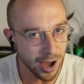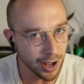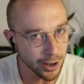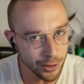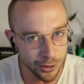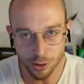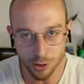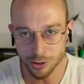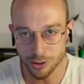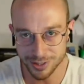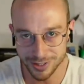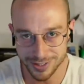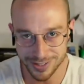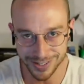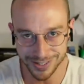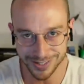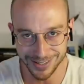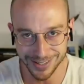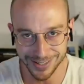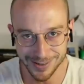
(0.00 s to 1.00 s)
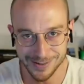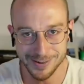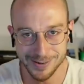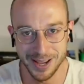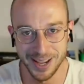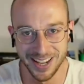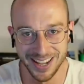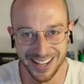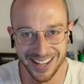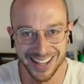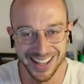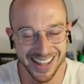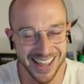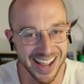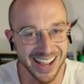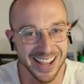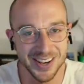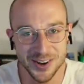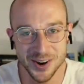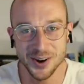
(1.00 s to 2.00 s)
are not consistent.
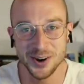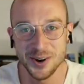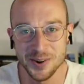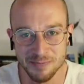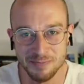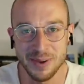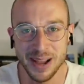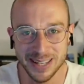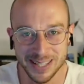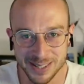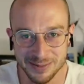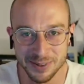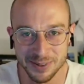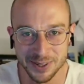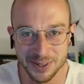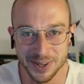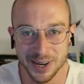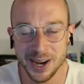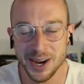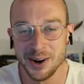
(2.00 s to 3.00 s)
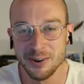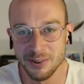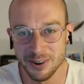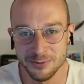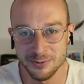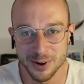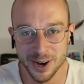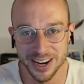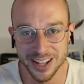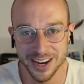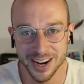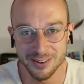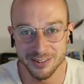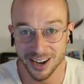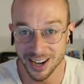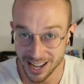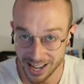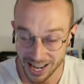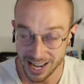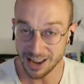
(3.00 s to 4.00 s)
They are not compatible with one
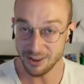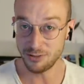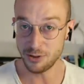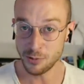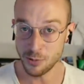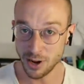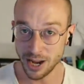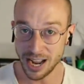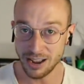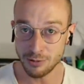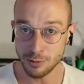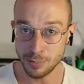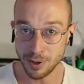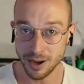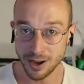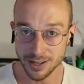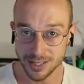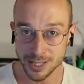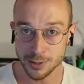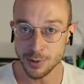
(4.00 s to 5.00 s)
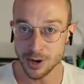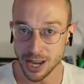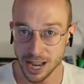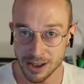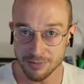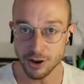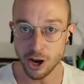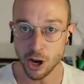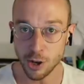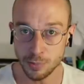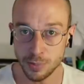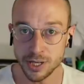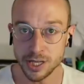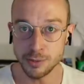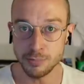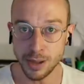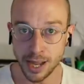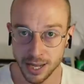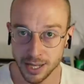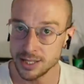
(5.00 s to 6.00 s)
another. If you want to have a party where you have open
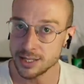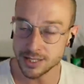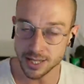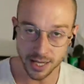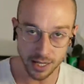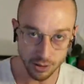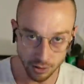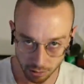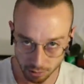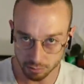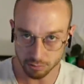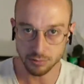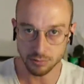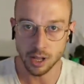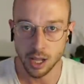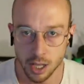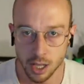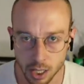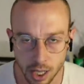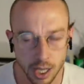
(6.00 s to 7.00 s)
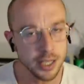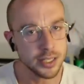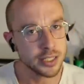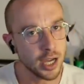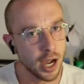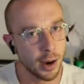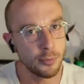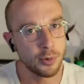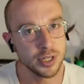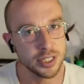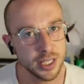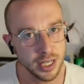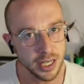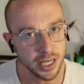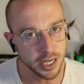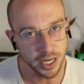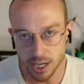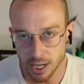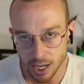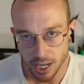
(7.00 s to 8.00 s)
debate and say, look, Keir Starmer is the
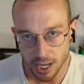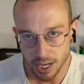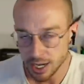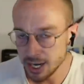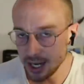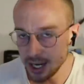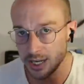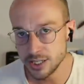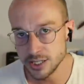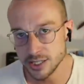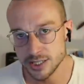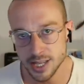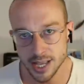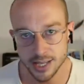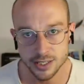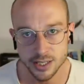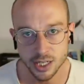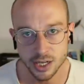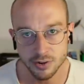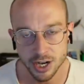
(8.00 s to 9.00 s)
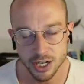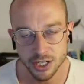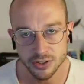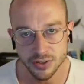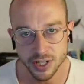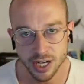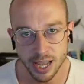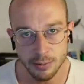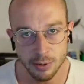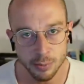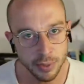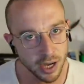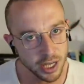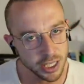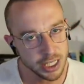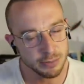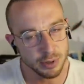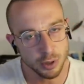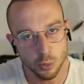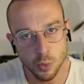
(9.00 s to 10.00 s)
leader, he sets the direction of the Labour
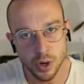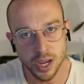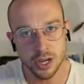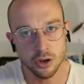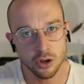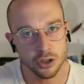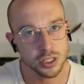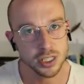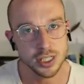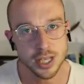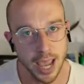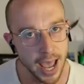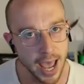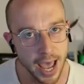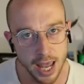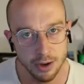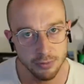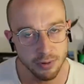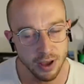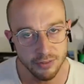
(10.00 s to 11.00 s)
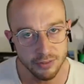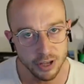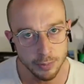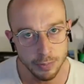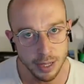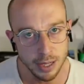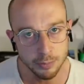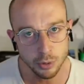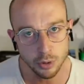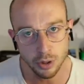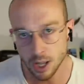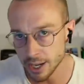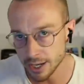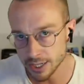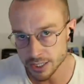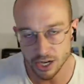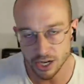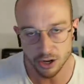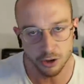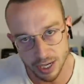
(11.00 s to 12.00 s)
Party, but we're not scared of having people
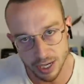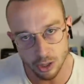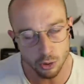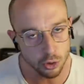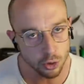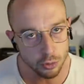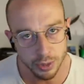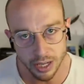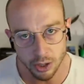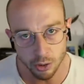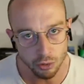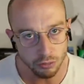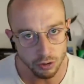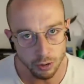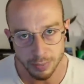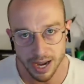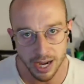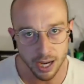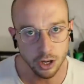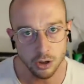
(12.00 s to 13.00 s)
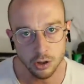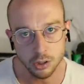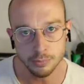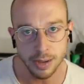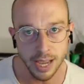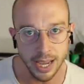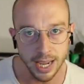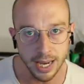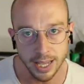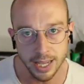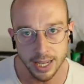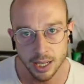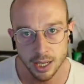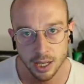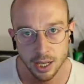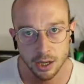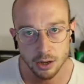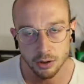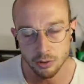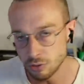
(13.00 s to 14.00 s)
like Jeremy Corbyn or Rebecca Long-Bailey
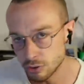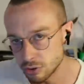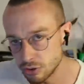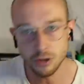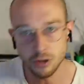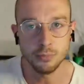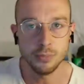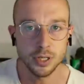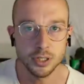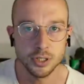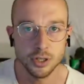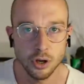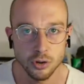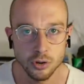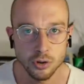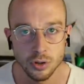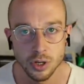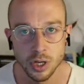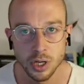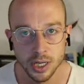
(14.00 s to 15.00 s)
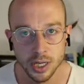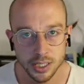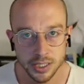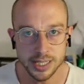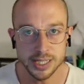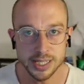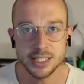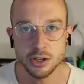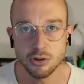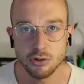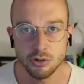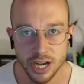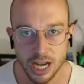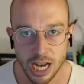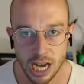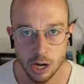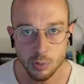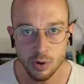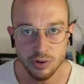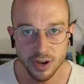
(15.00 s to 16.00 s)
or John McDonnell
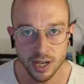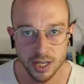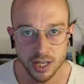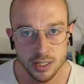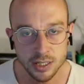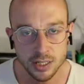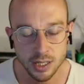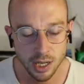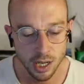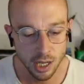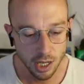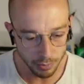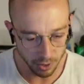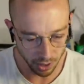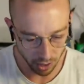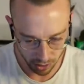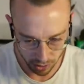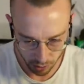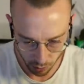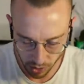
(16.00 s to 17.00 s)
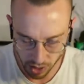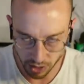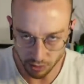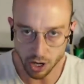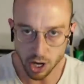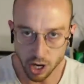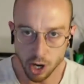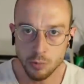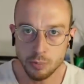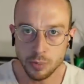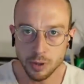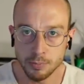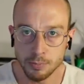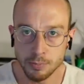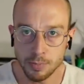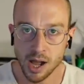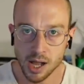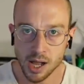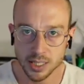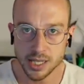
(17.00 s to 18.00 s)
disagreeing with us, because we're an open
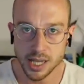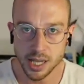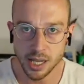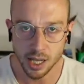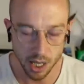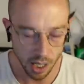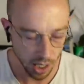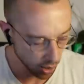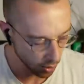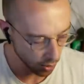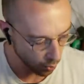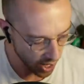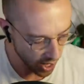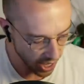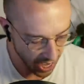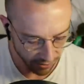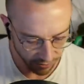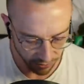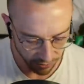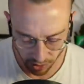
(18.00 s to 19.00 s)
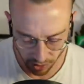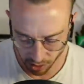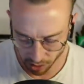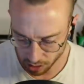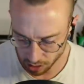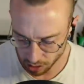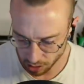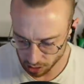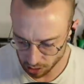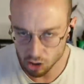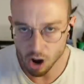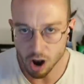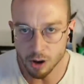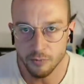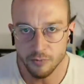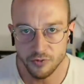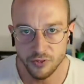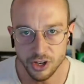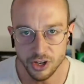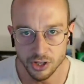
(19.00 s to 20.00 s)
party, we have the
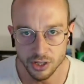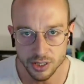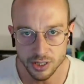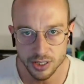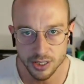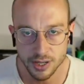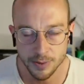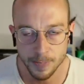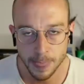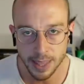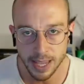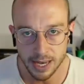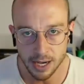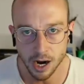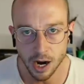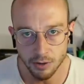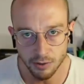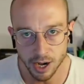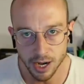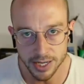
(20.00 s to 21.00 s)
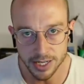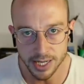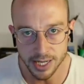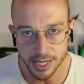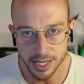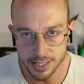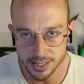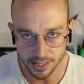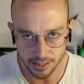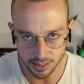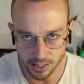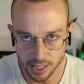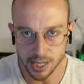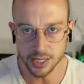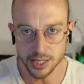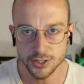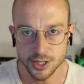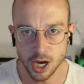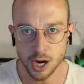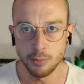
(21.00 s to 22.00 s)
confidence in our ideas as
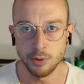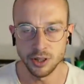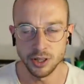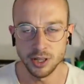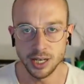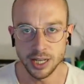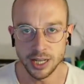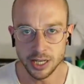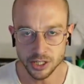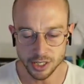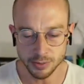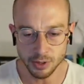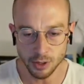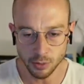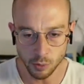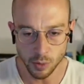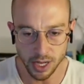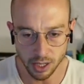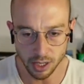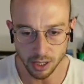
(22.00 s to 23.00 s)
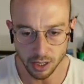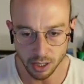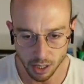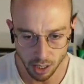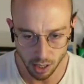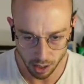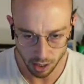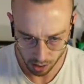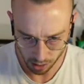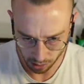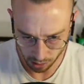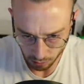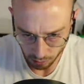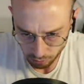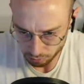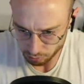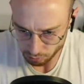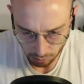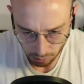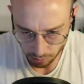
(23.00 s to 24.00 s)
Keir Starmer and the leadership that we can, you know,
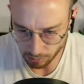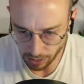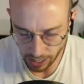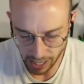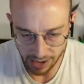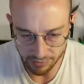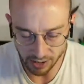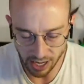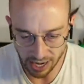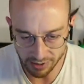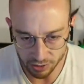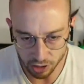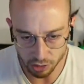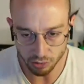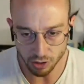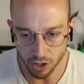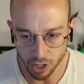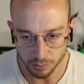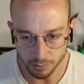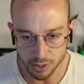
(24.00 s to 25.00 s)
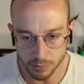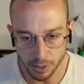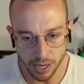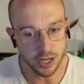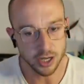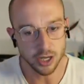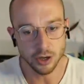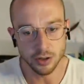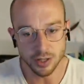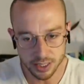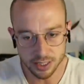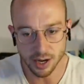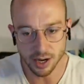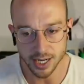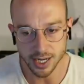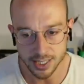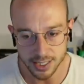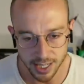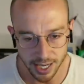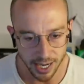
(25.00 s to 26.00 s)
have a, have a grown-up debate. No, this
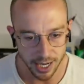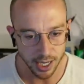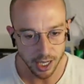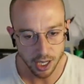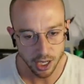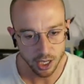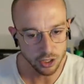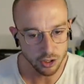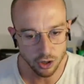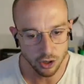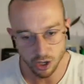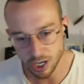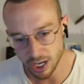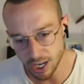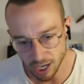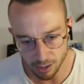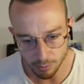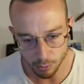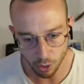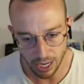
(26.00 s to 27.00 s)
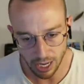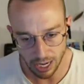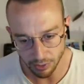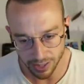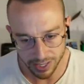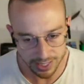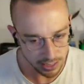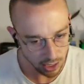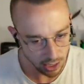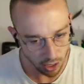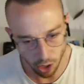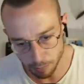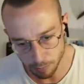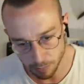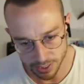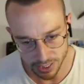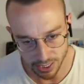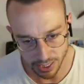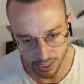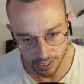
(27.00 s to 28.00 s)
guy is saying, you've got to kick them all out. That's the
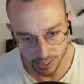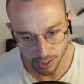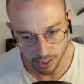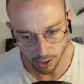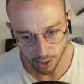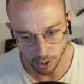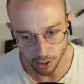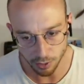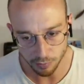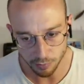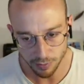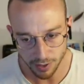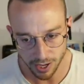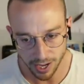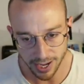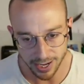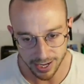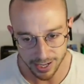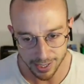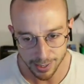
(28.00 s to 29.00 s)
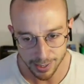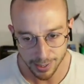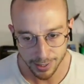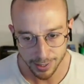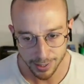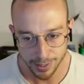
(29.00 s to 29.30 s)
opposite of a